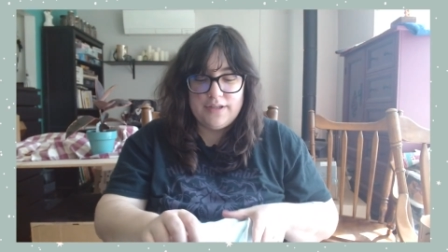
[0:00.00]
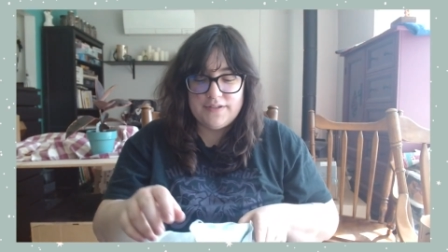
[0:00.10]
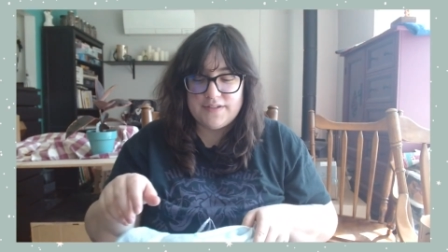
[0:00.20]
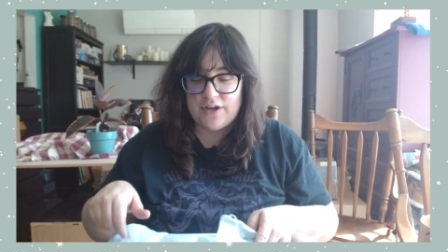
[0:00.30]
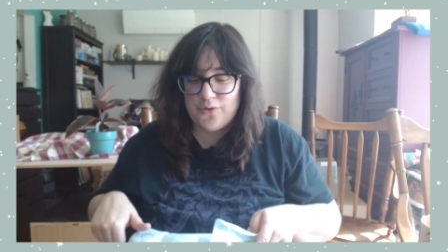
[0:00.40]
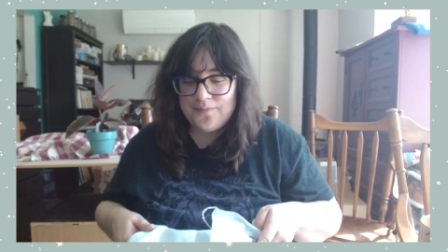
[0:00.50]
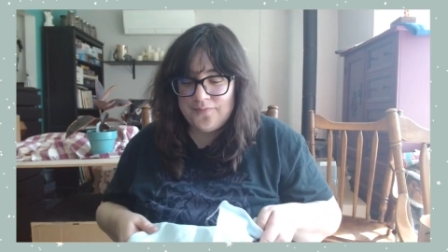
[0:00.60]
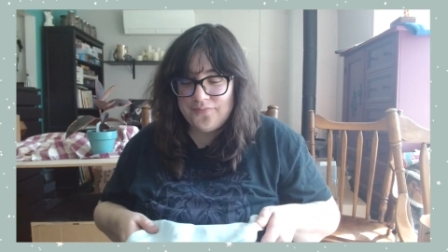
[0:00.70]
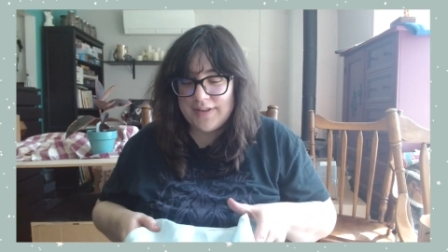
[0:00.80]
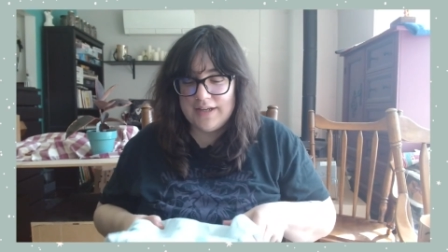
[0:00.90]
So
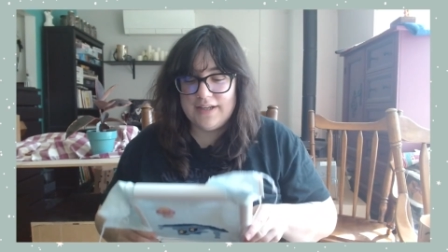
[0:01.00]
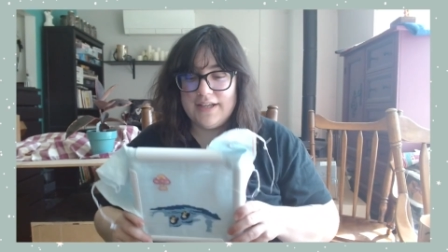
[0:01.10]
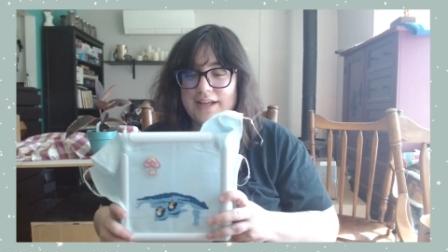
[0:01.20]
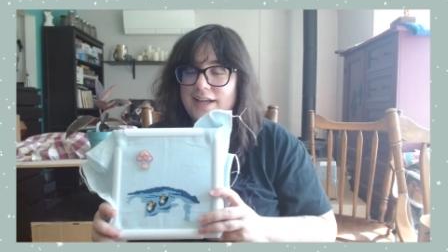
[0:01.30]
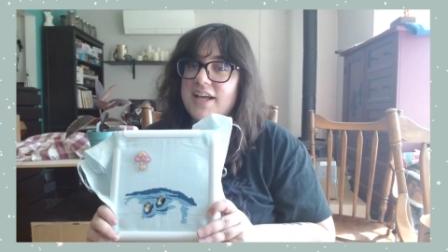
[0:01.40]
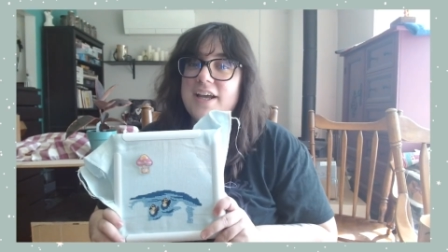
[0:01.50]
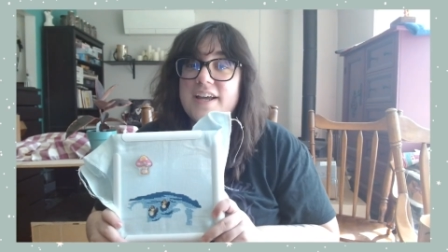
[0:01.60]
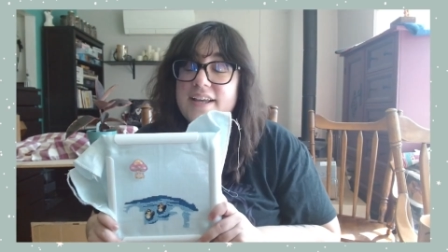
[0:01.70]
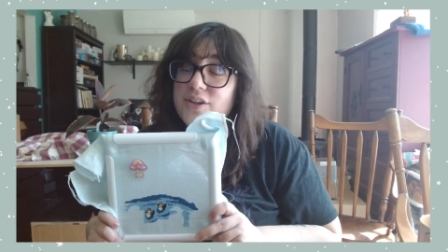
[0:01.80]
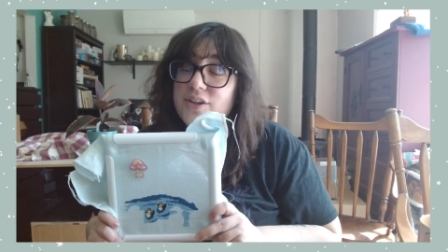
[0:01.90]

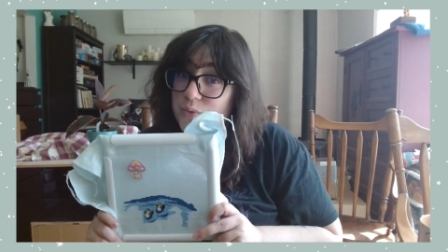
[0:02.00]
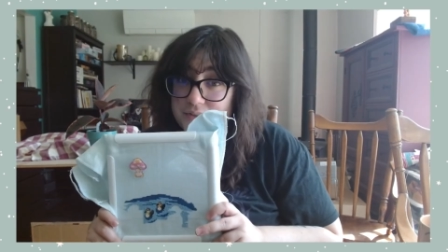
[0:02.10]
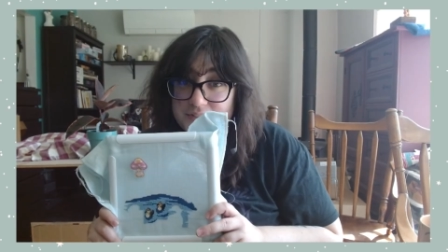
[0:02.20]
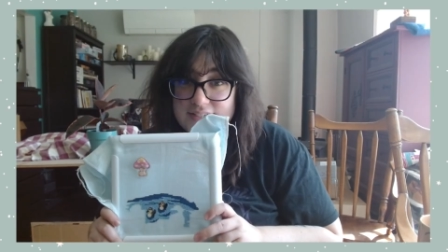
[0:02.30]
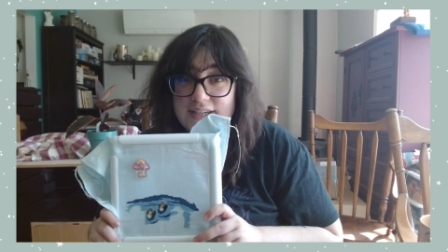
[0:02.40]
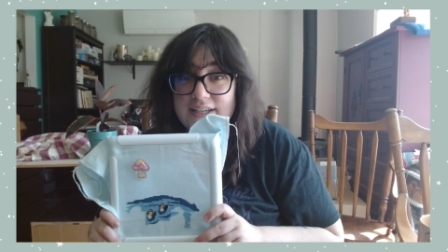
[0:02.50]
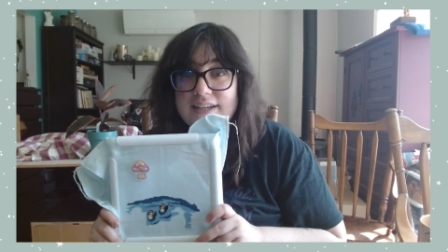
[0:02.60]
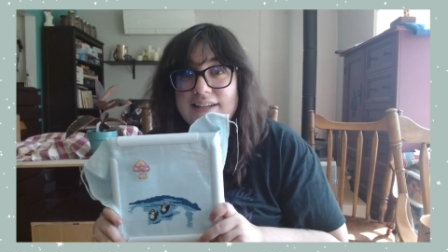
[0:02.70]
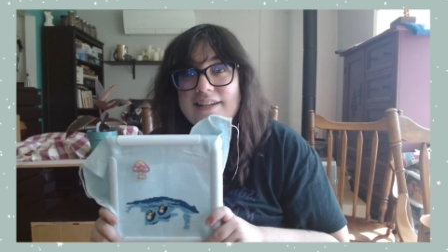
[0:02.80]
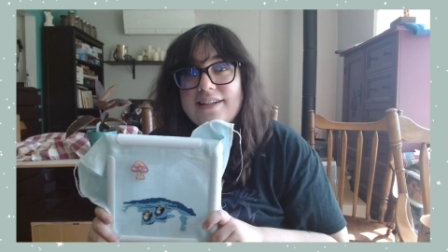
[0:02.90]
you will
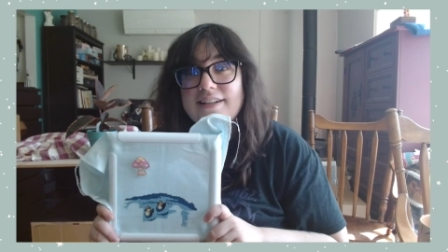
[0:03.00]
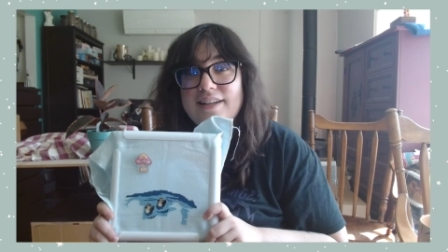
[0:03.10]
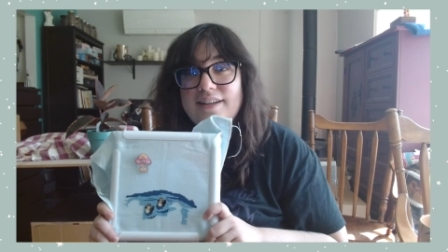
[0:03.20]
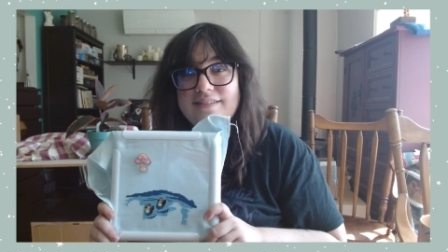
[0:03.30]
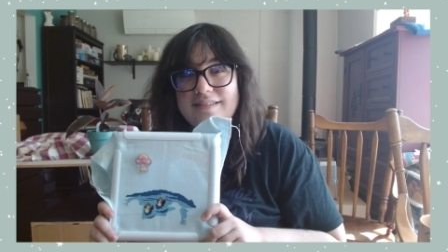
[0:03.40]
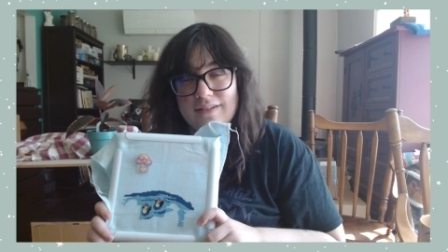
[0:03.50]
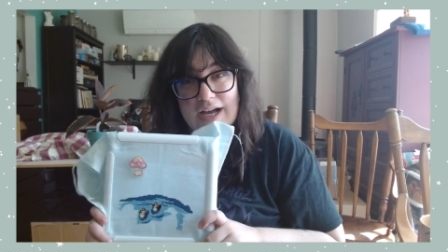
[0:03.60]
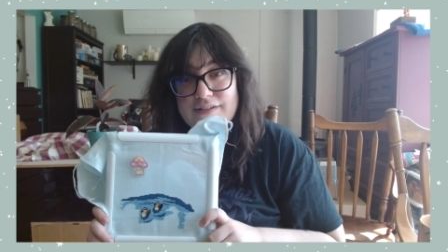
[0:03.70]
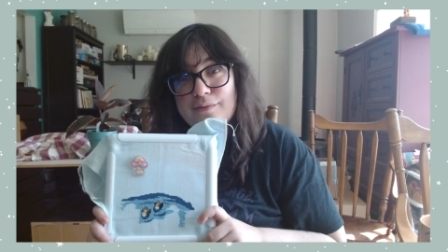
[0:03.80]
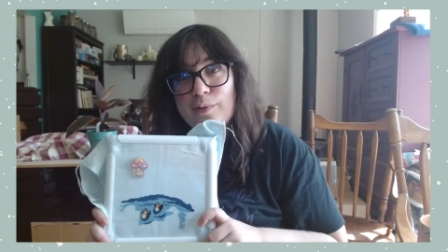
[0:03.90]
see
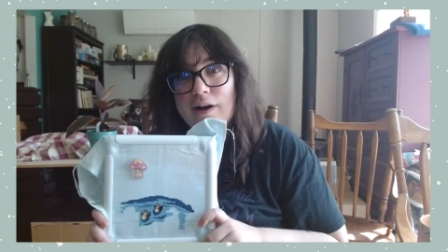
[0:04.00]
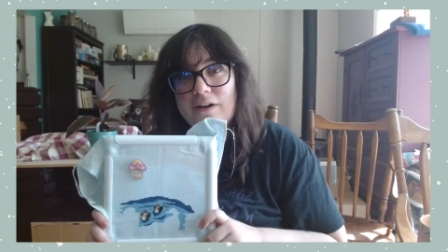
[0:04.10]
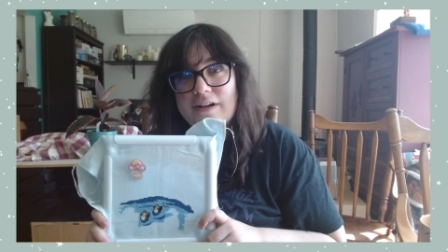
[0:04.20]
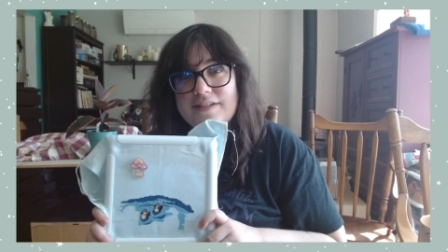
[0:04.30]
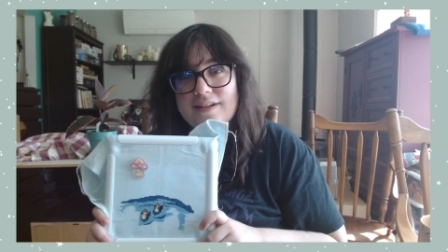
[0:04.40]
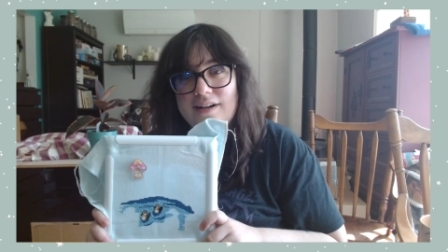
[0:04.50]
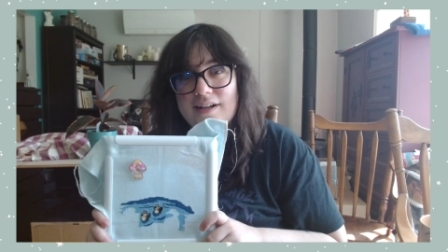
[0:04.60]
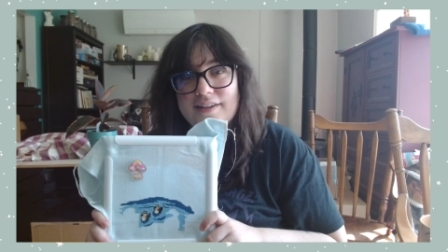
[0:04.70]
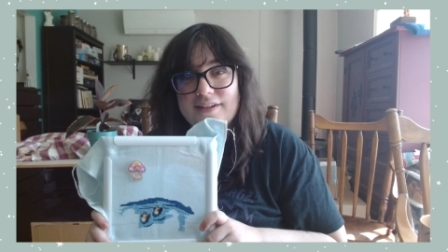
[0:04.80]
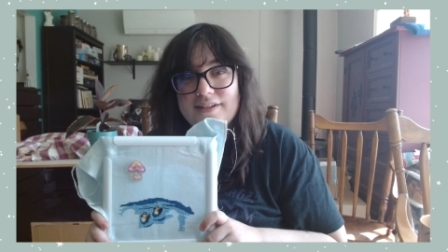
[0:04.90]
lots of progress
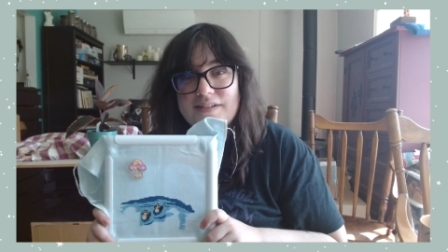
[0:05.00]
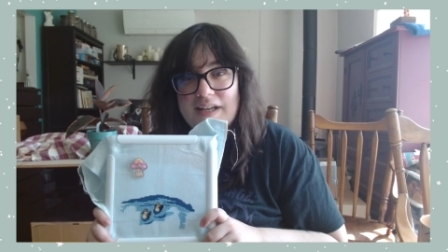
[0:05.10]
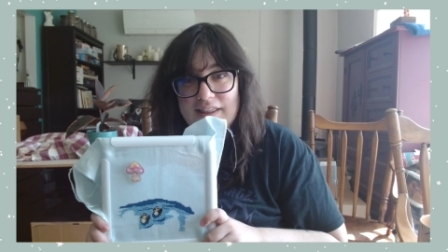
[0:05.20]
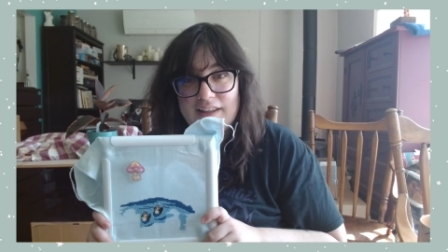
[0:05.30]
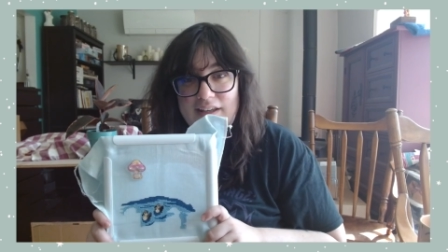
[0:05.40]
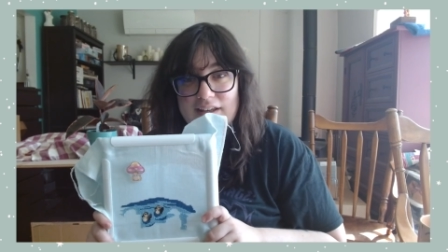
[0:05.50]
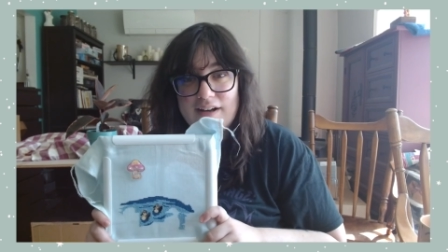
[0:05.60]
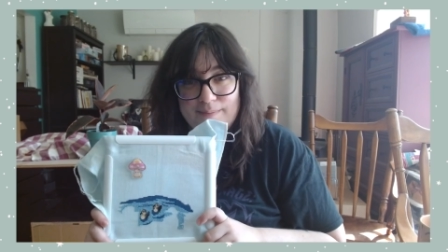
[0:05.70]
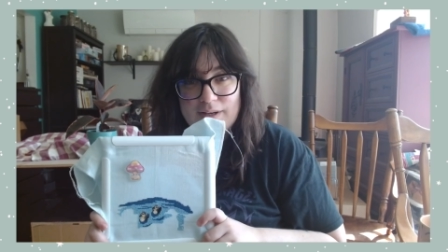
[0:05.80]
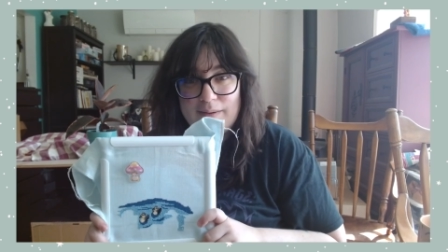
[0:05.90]
on this in the
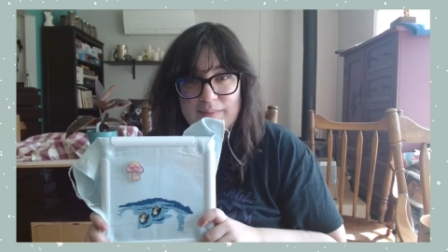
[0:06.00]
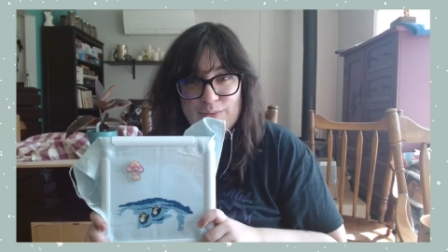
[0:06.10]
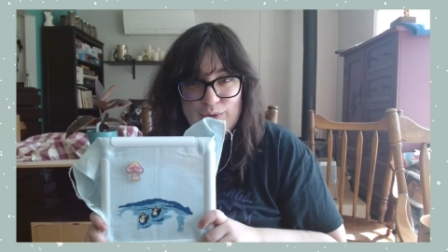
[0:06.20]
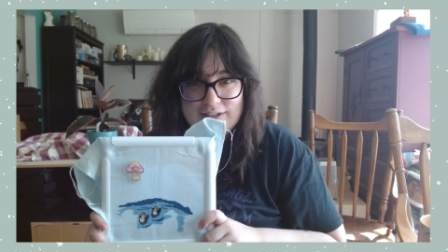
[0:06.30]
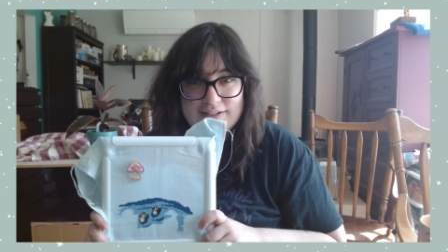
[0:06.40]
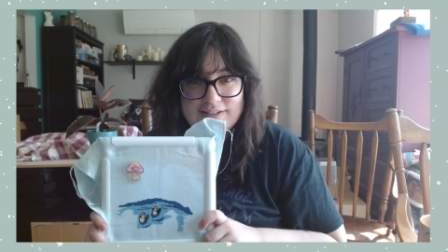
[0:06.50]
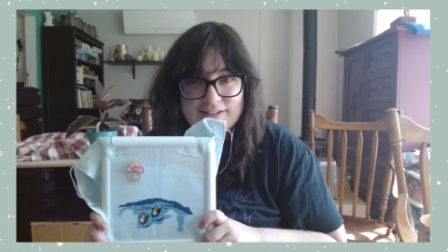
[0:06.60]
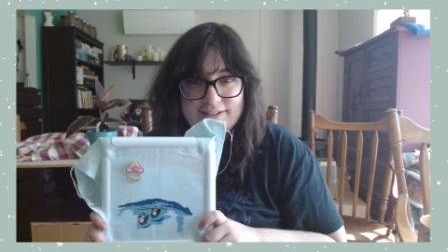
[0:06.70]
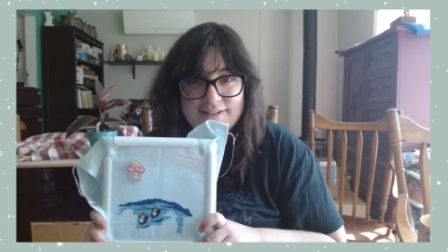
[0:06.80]
upcoming weeks.